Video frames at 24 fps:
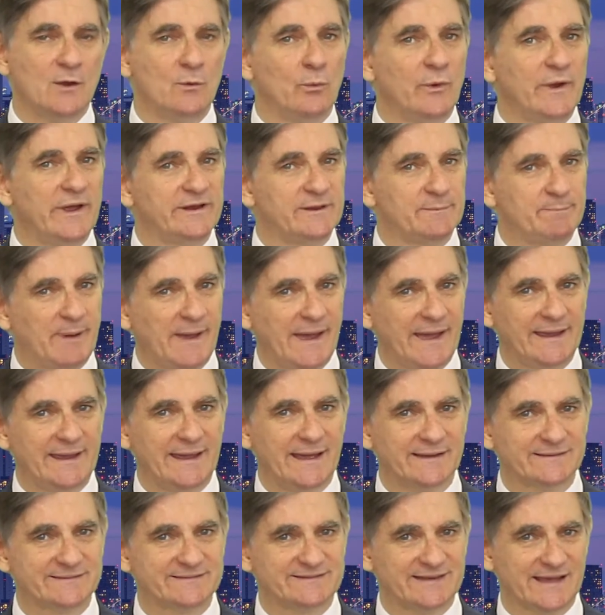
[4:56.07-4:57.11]
We had to pay
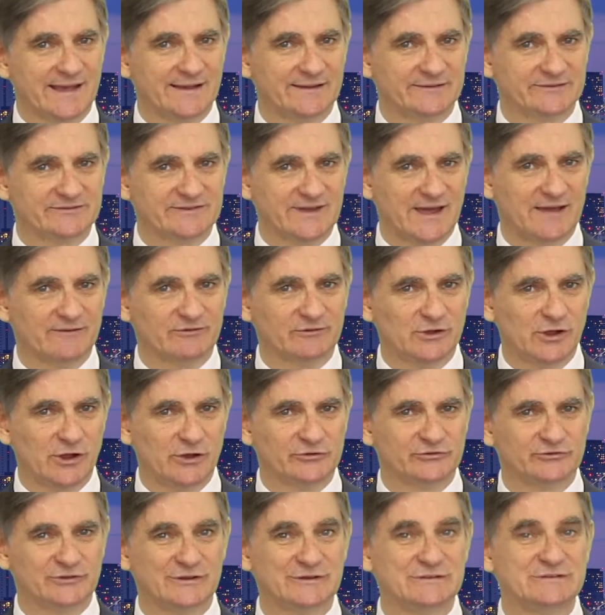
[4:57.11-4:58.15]
our sales staff
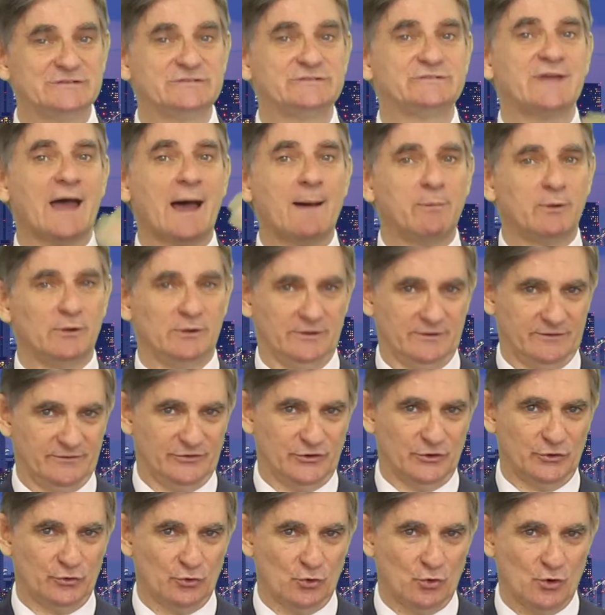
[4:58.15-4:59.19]
close to double
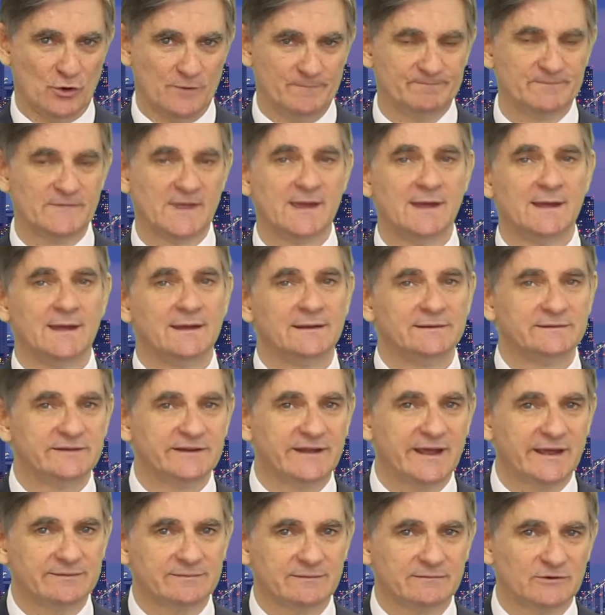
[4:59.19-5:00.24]
the norm to
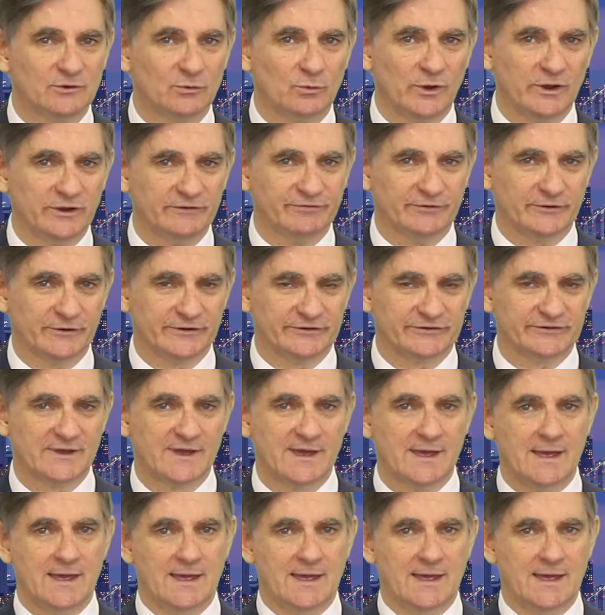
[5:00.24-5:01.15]
get them to work for us.